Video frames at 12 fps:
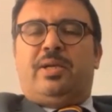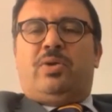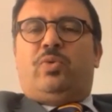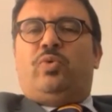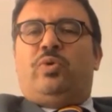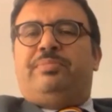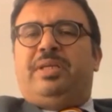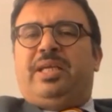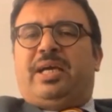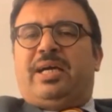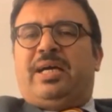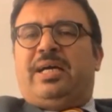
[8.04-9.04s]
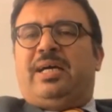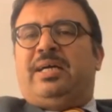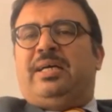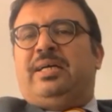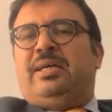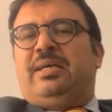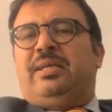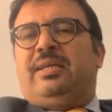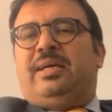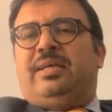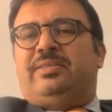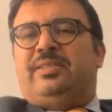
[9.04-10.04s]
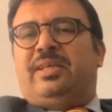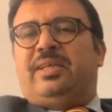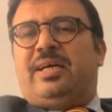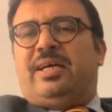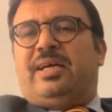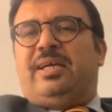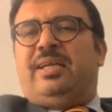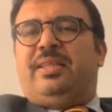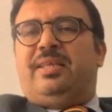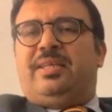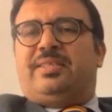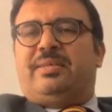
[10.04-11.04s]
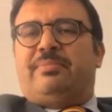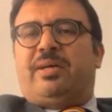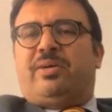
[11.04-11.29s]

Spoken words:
to everyone and meet the